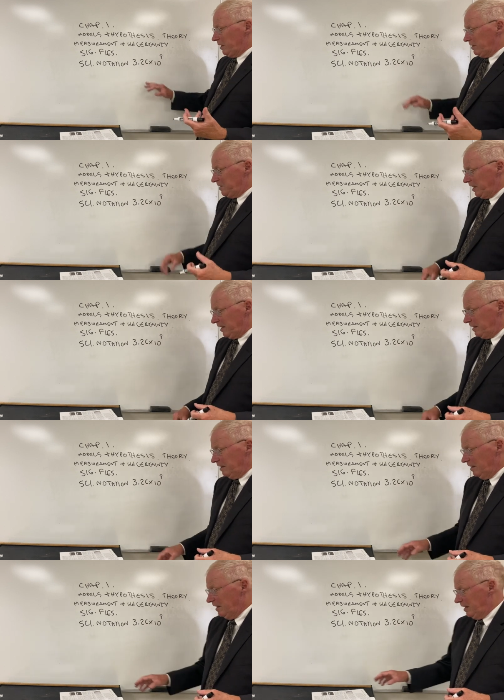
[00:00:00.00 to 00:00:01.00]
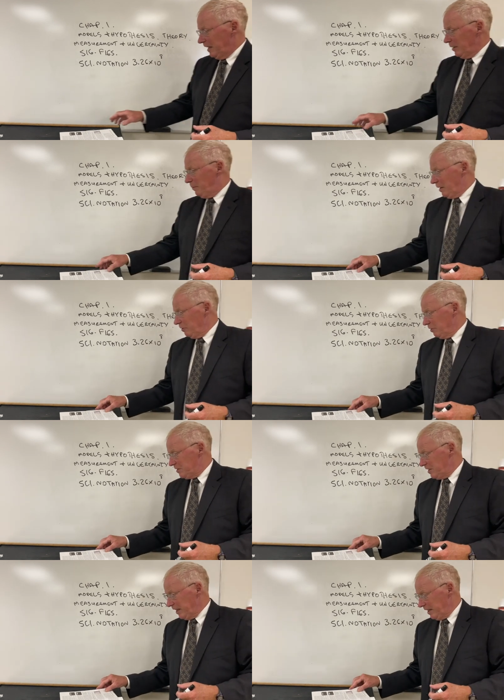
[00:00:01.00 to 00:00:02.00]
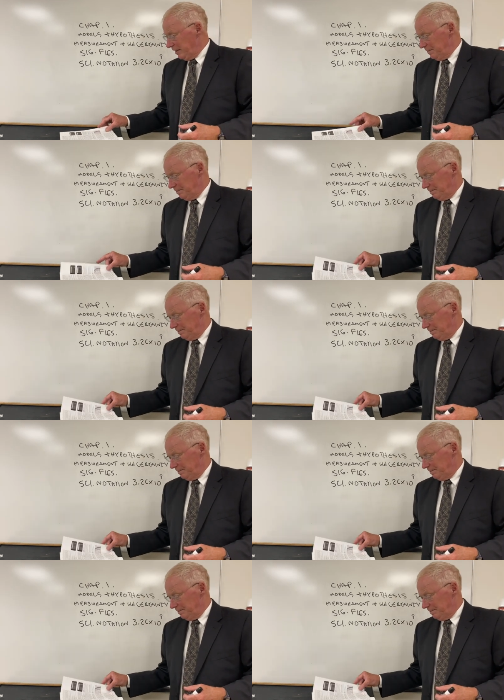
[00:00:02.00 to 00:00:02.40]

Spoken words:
and 10 and a power of 10.